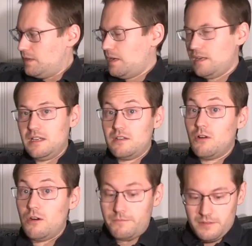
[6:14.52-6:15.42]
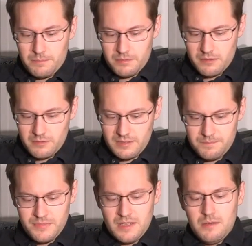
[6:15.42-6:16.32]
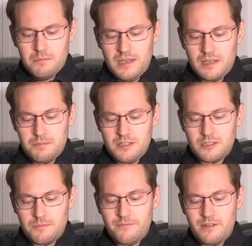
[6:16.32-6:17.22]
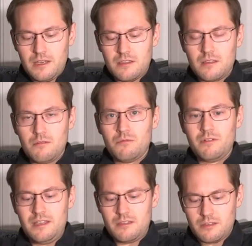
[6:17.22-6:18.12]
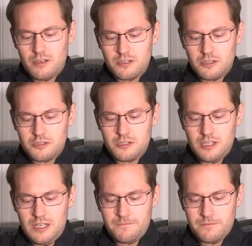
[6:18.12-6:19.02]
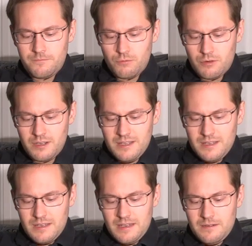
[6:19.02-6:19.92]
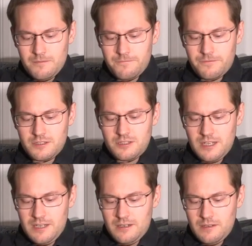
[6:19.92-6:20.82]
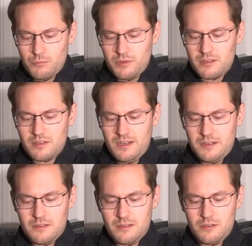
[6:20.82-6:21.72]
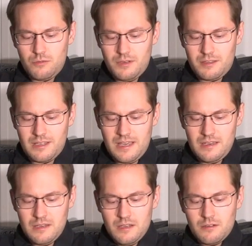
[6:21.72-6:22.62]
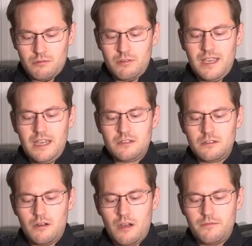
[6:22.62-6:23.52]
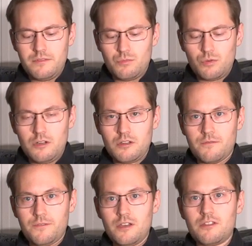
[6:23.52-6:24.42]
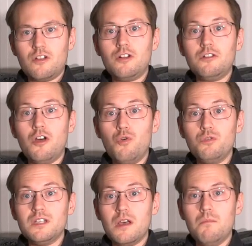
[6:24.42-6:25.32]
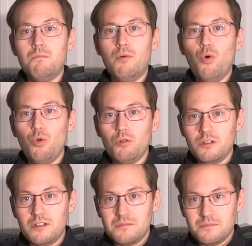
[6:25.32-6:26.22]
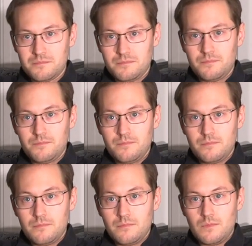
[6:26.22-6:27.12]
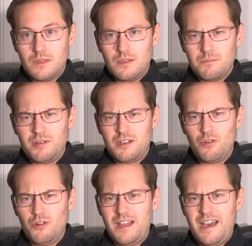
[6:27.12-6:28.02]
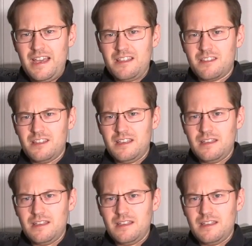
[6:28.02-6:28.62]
I need coffee apparently. Mike Bishop, Vice Research Chief for InfGen, Wisconsin, USA, creator of the world's first cloned bull. But all I see